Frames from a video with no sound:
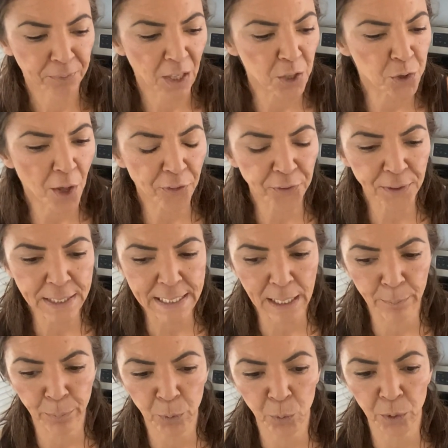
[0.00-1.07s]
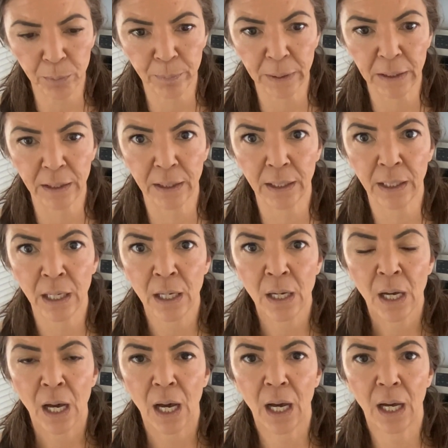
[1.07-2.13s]
Another example would be
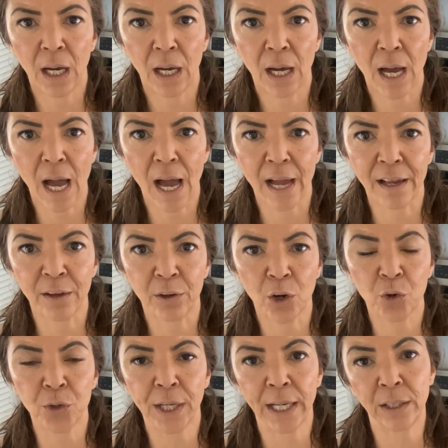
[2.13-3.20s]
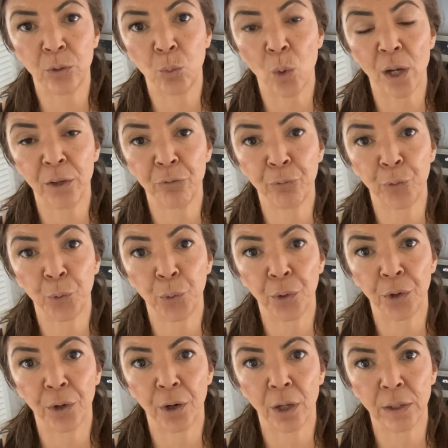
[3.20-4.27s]
I created one
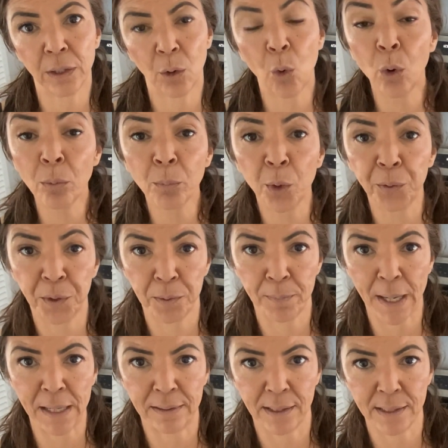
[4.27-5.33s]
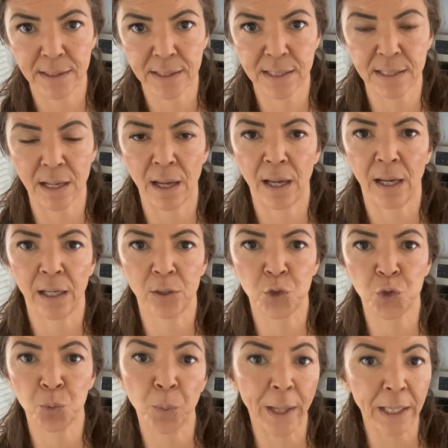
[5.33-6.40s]
for hormone imbalance.
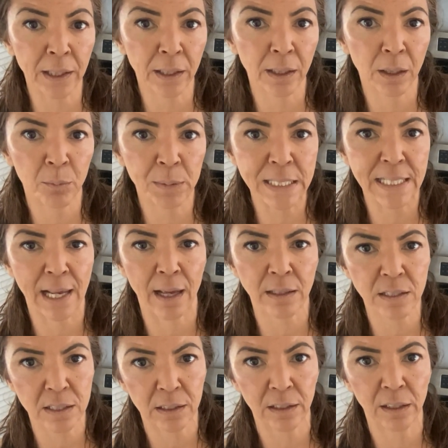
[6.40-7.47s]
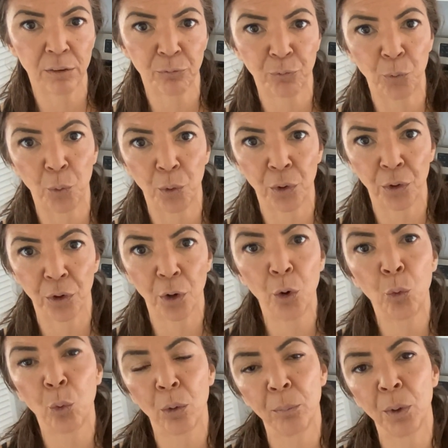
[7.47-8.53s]
Geranium is excellent for
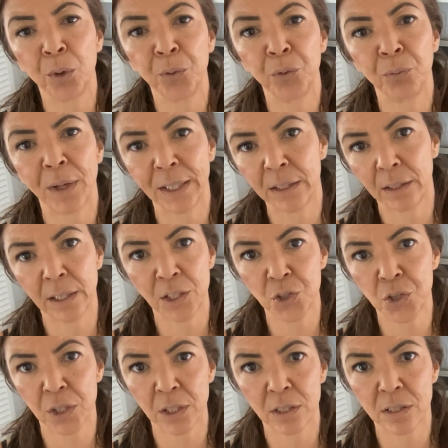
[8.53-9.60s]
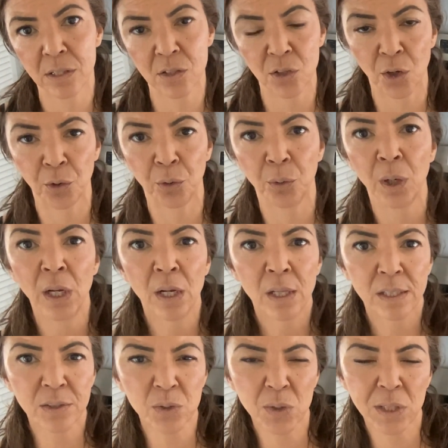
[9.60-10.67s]
hormone regulation. So
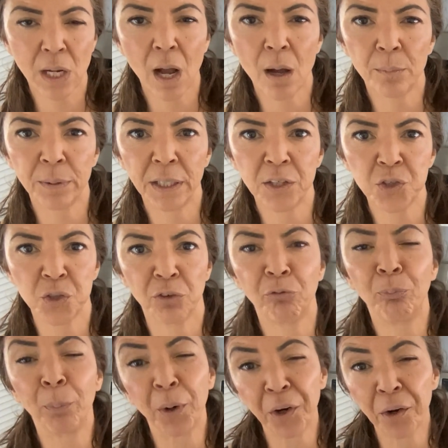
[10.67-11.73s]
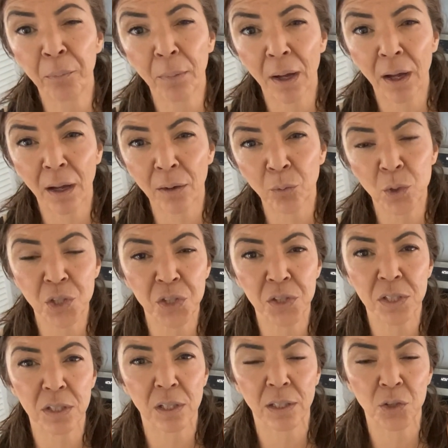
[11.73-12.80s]
this is a combination of bergamot, which
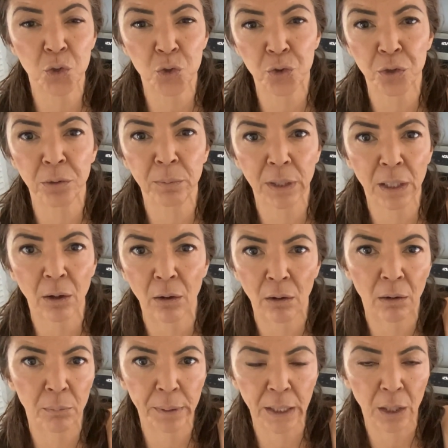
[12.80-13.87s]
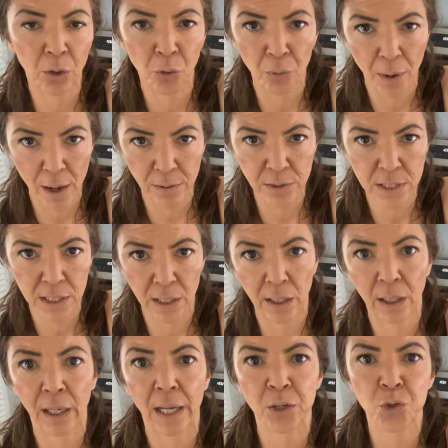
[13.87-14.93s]
is extremely calming and
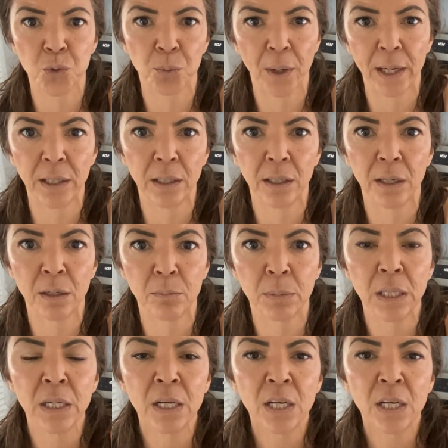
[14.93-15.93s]
grounding, and geranium.